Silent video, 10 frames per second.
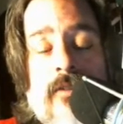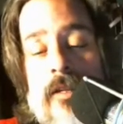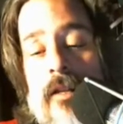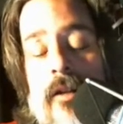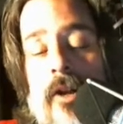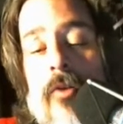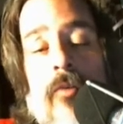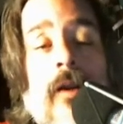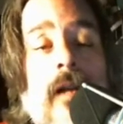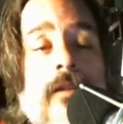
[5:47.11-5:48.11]
and then
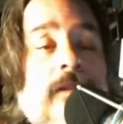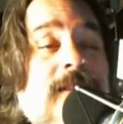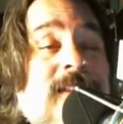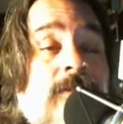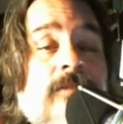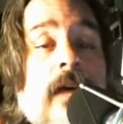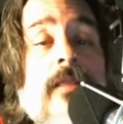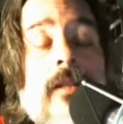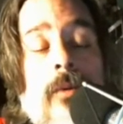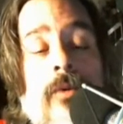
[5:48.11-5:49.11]
realizing that there's
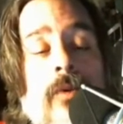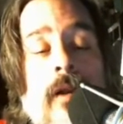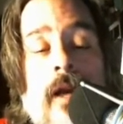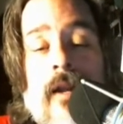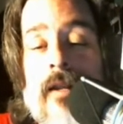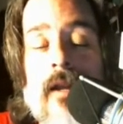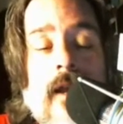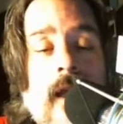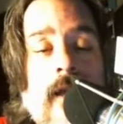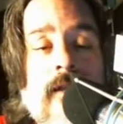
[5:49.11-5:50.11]
nothing that would run on it,
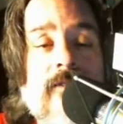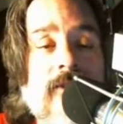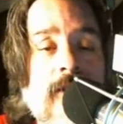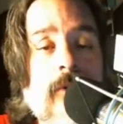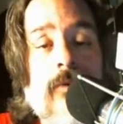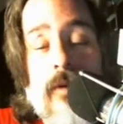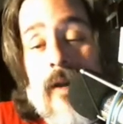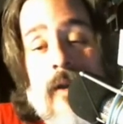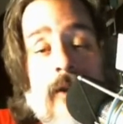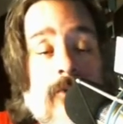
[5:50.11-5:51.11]
and it's,
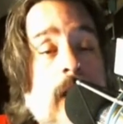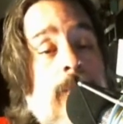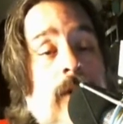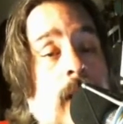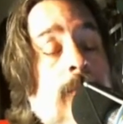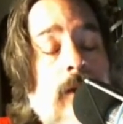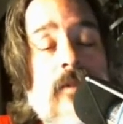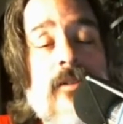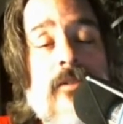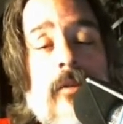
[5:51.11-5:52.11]
a crappy operating
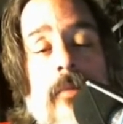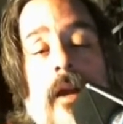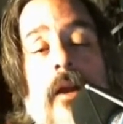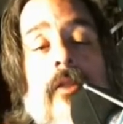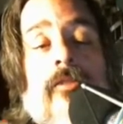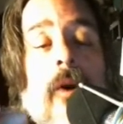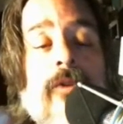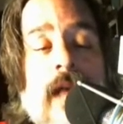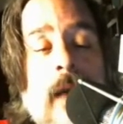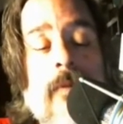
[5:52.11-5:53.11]
system. So I
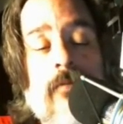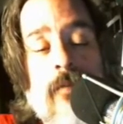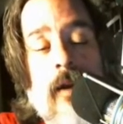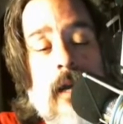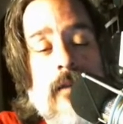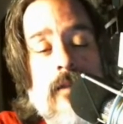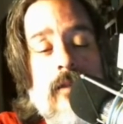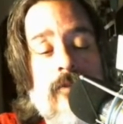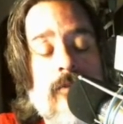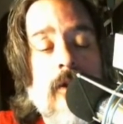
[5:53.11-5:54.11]
was happy to find out that
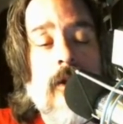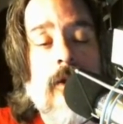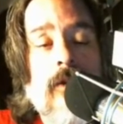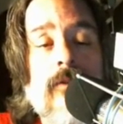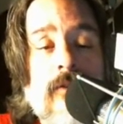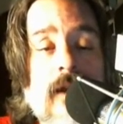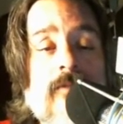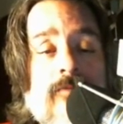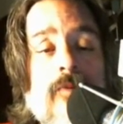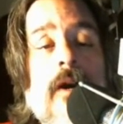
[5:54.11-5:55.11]
this
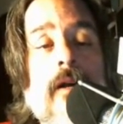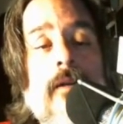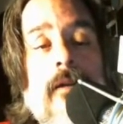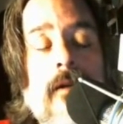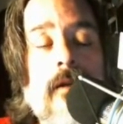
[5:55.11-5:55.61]
does run